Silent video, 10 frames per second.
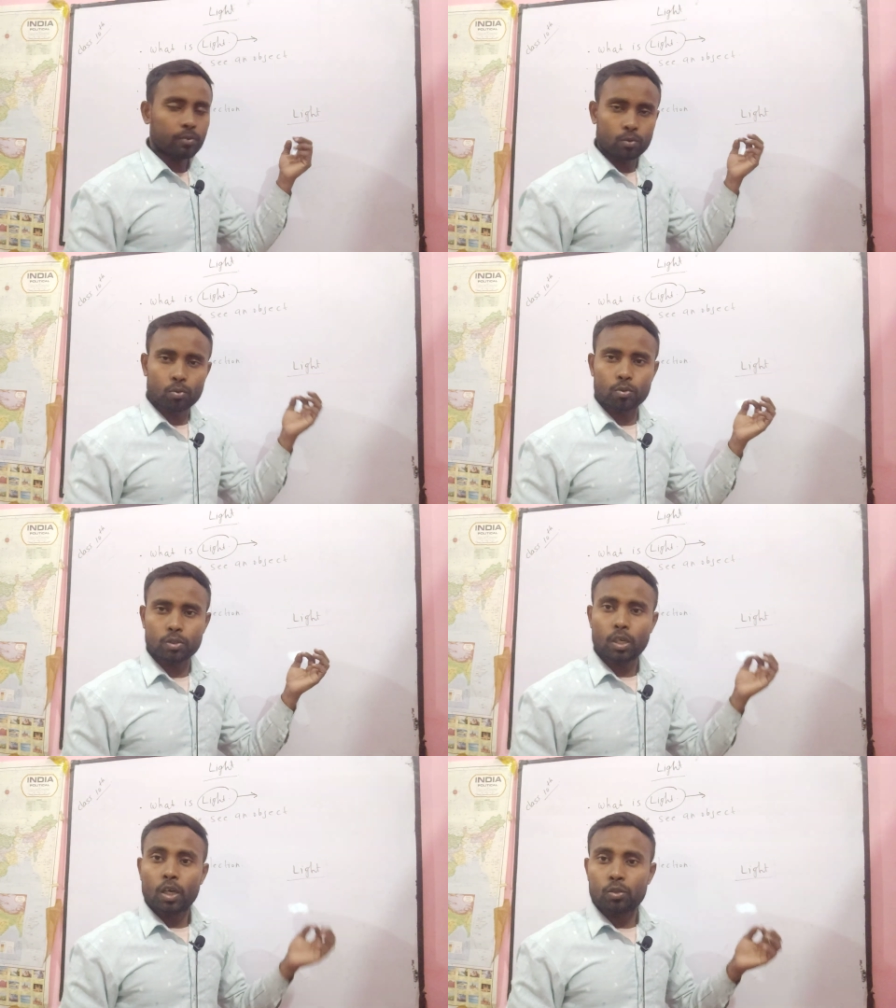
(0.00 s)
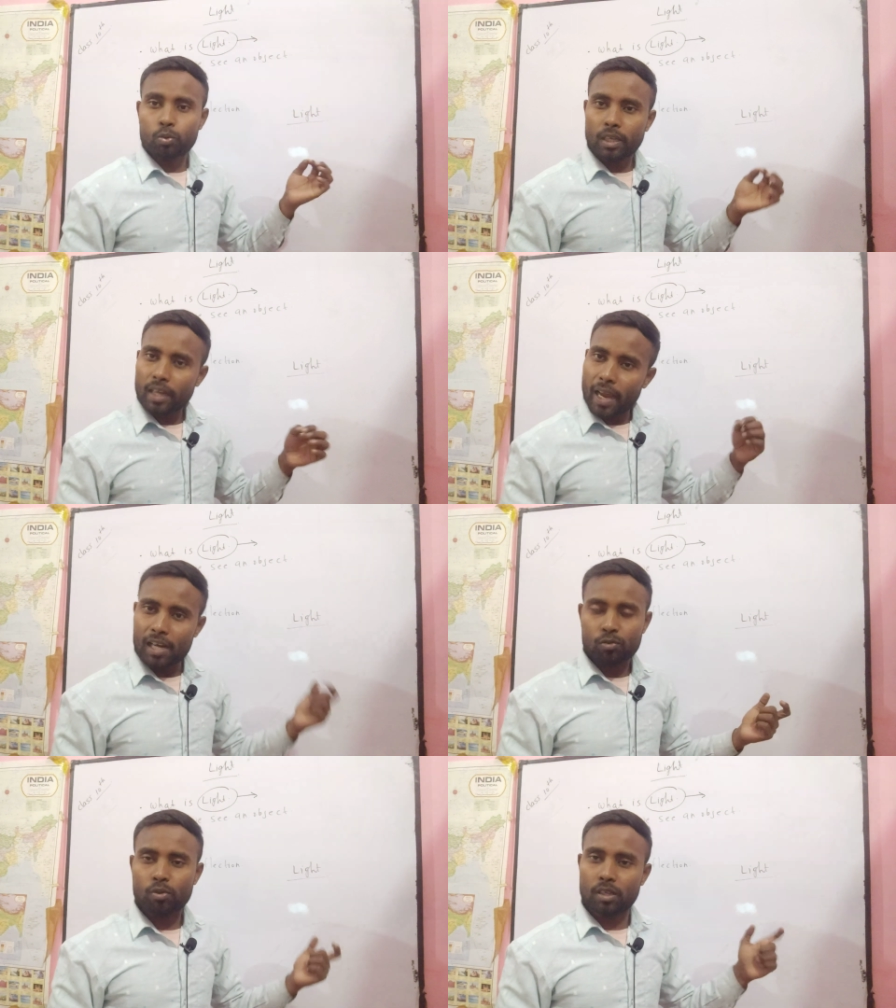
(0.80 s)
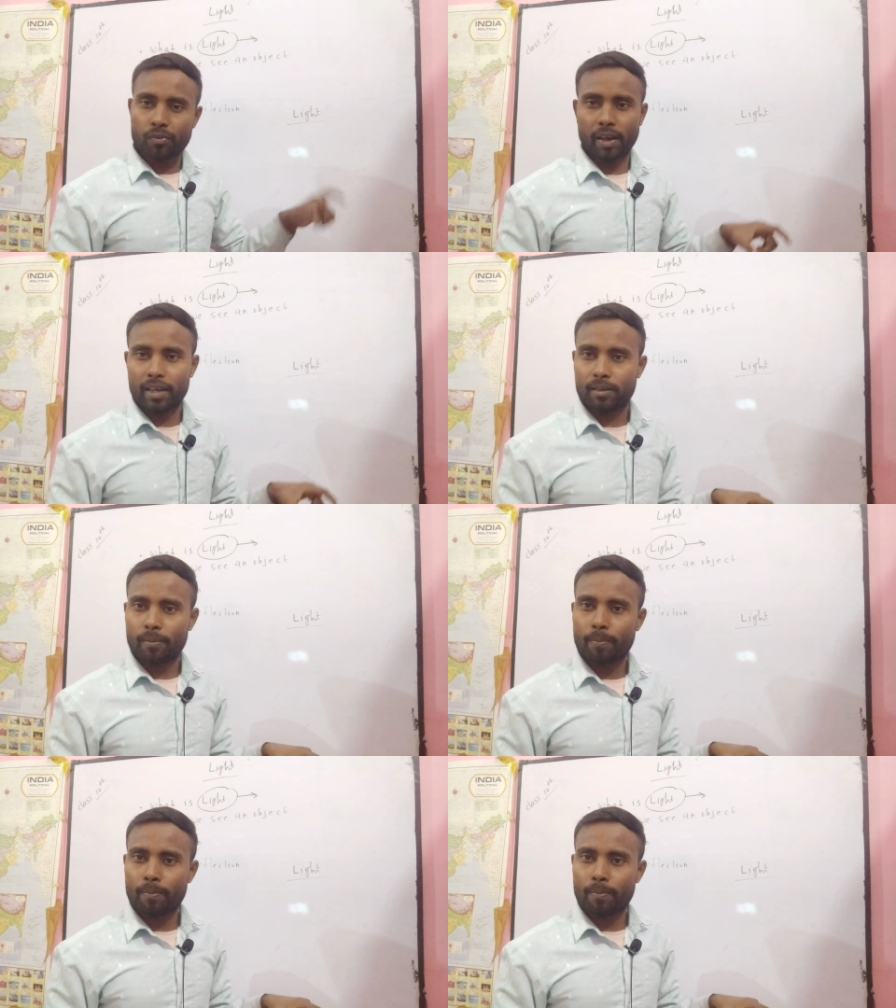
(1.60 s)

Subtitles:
use, you can also define